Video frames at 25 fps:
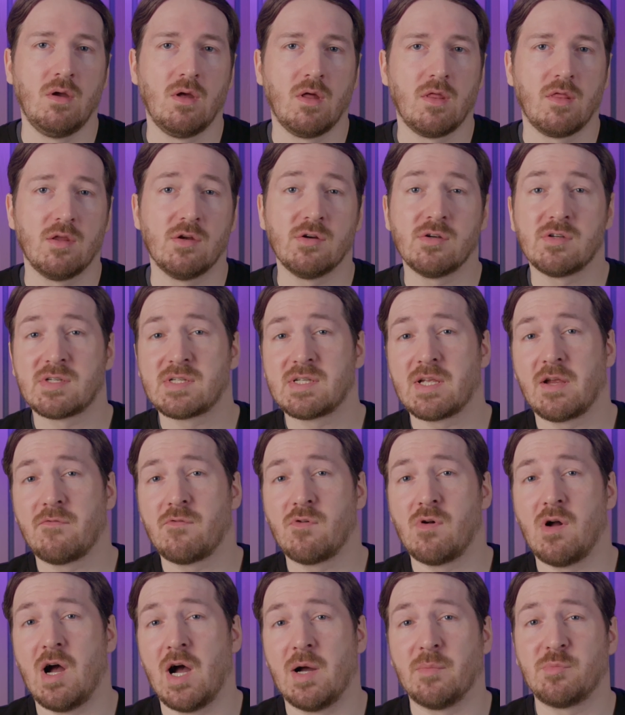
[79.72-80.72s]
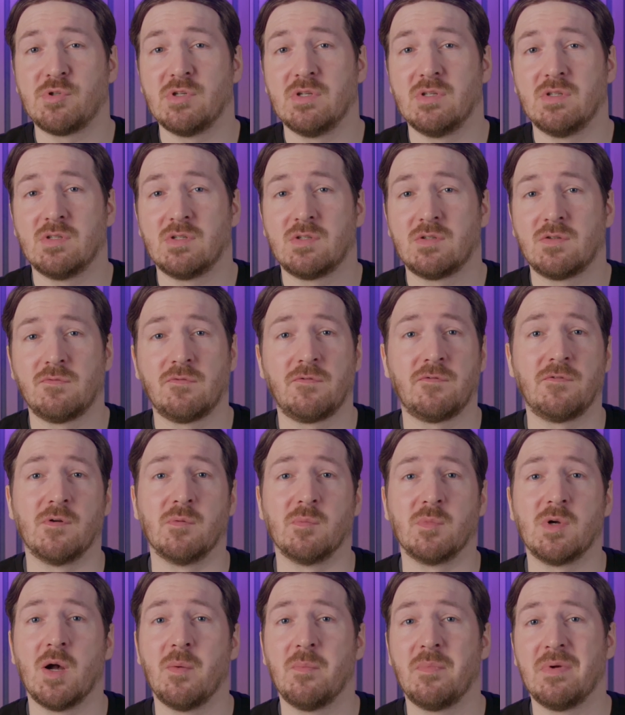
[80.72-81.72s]
There are several options
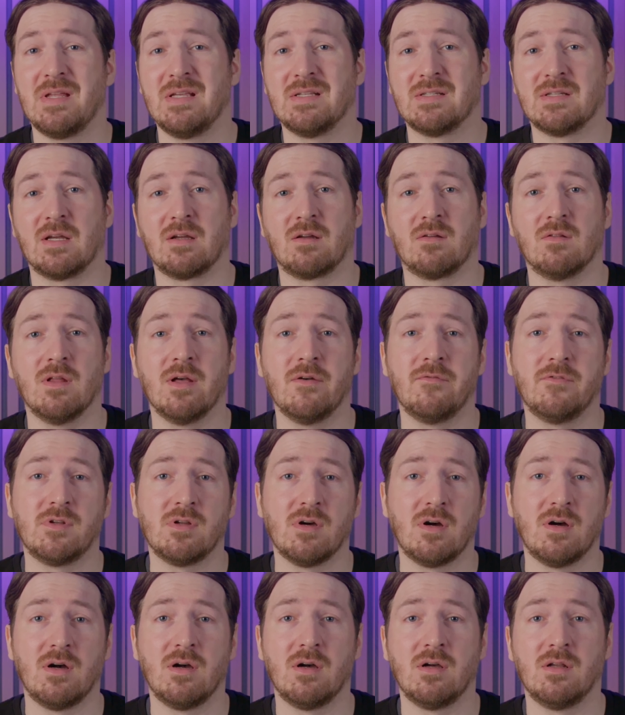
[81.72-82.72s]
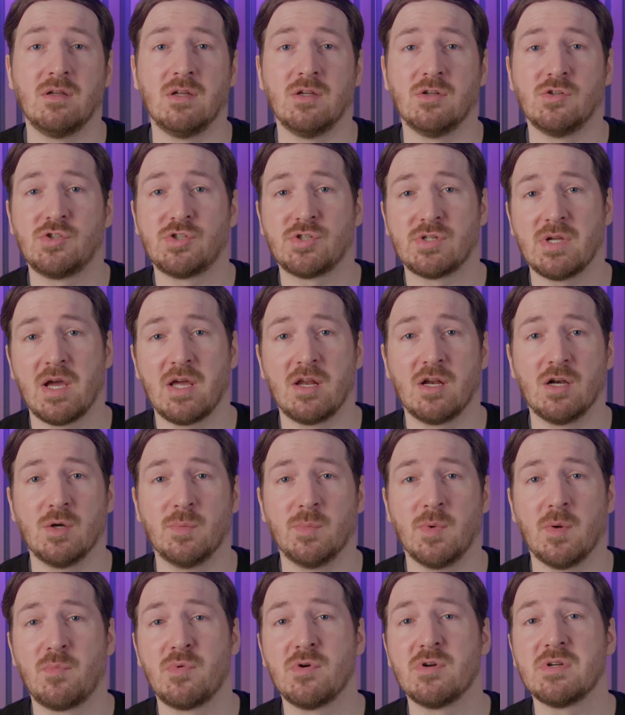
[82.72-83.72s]
from companies like Leviton and Schneider,
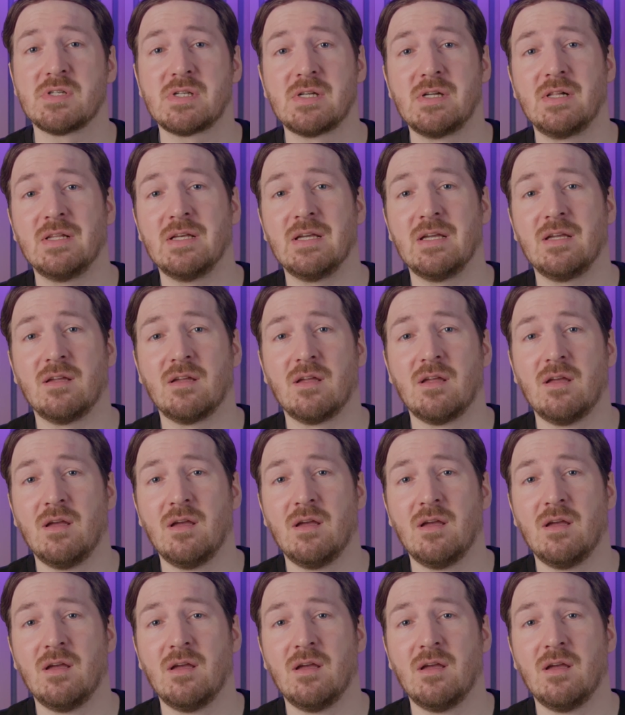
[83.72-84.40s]
but personally,